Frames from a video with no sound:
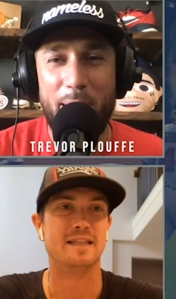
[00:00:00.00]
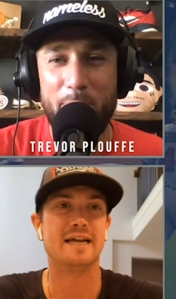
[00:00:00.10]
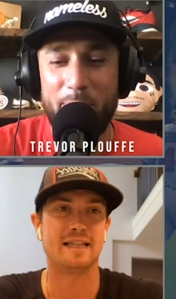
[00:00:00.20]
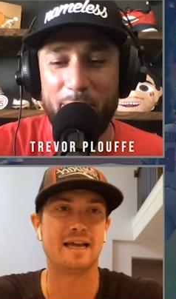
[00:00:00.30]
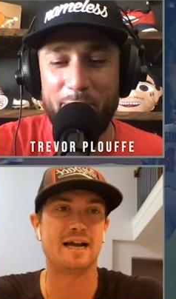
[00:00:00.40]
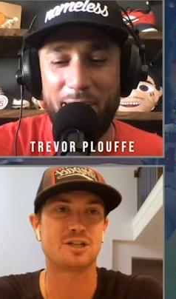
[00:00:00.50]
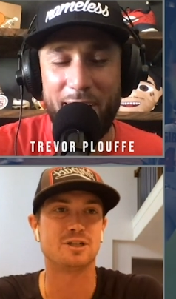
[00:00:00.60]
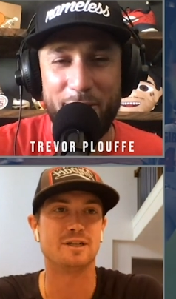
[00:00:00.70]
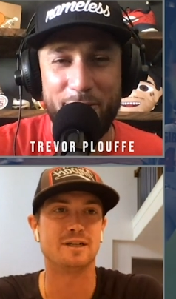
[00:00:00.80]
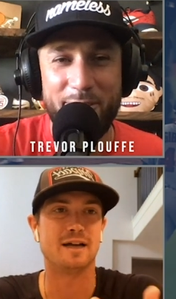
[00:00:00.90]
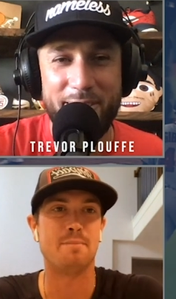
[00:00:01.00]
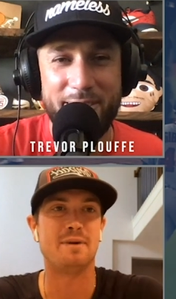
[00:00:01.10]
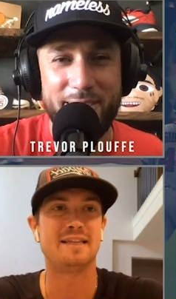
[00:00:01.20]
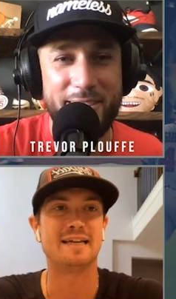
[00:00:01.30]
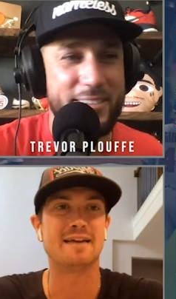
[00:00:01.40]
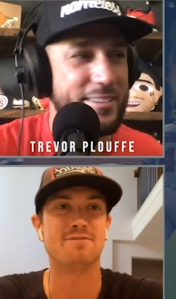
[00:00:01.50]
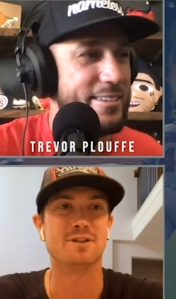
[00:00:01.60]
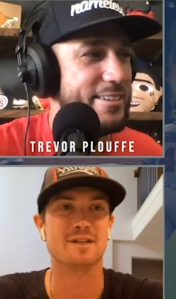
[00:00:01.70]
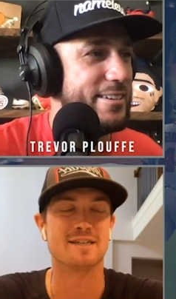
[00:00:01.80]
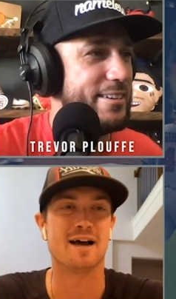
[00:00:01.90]
Speaker 1: might be a little off. I bet they give
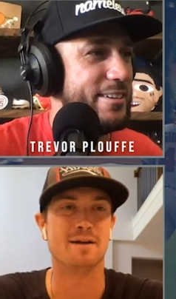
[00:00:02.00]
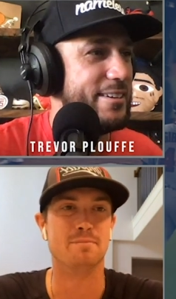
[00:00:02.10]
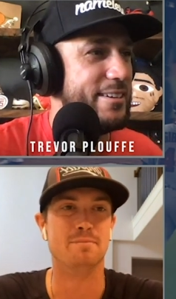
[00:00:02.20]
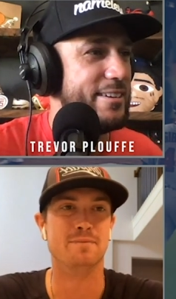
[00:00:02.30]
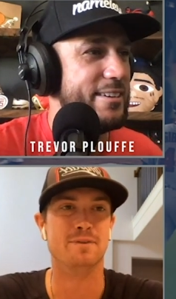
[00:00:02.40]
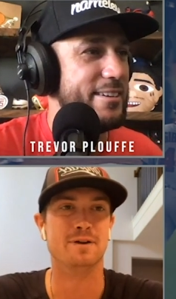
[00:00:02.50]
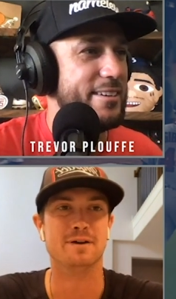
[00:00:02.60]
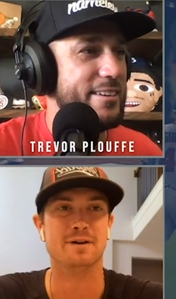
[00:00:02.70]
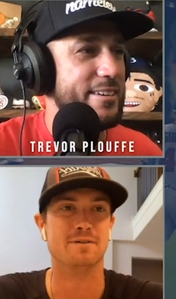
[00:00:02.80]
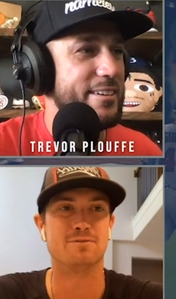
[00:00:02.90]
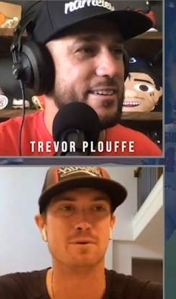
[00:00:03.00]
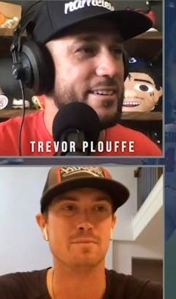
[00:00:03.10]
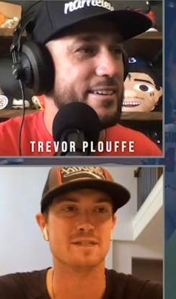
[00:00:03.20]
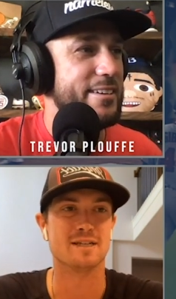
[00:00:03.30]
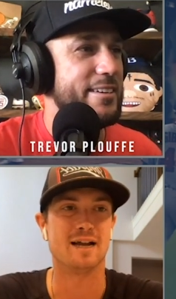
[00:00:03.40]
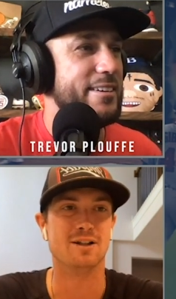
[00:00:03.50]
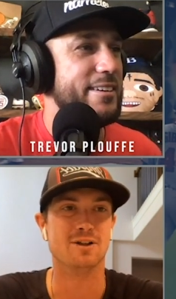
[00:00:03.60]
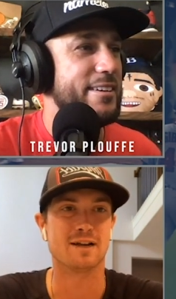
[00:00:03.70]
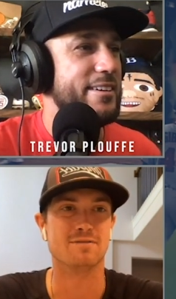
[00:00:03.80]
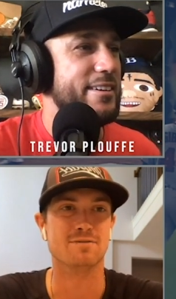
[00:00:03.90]
you the side
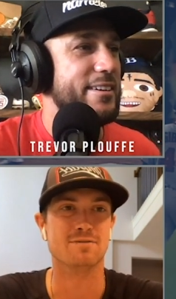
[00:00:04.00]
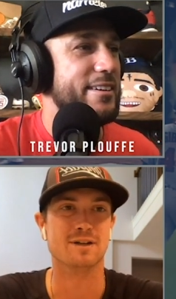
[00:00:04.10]
look if the